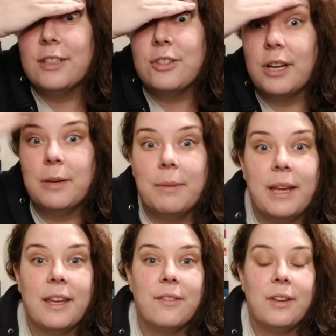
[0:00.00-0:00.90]
trying to
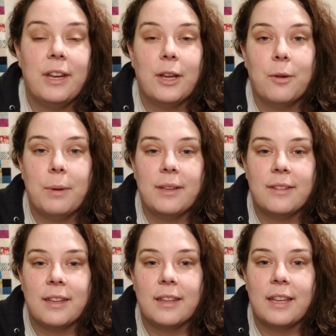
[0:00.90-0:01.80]
make a video
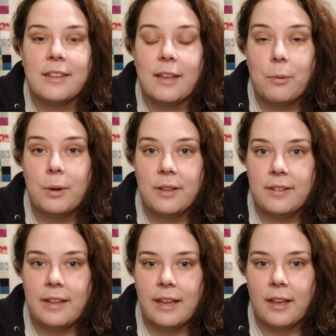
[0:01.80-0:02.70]
basically because I want to
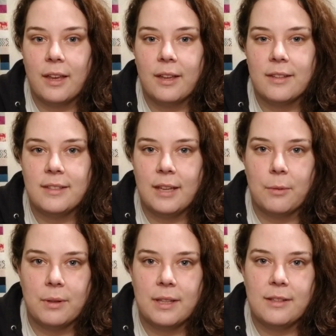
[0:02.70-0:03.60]
stick stick
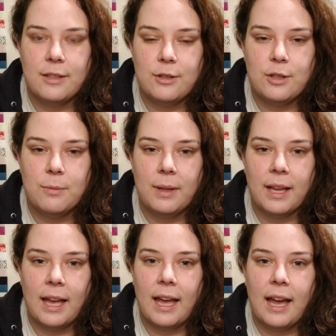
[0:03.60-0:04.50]
with this YouTube
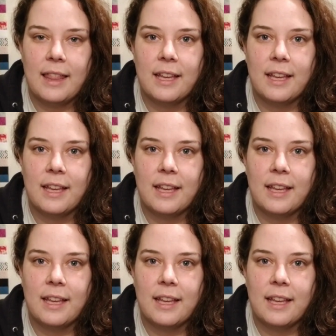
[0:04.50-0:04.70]
thing I, I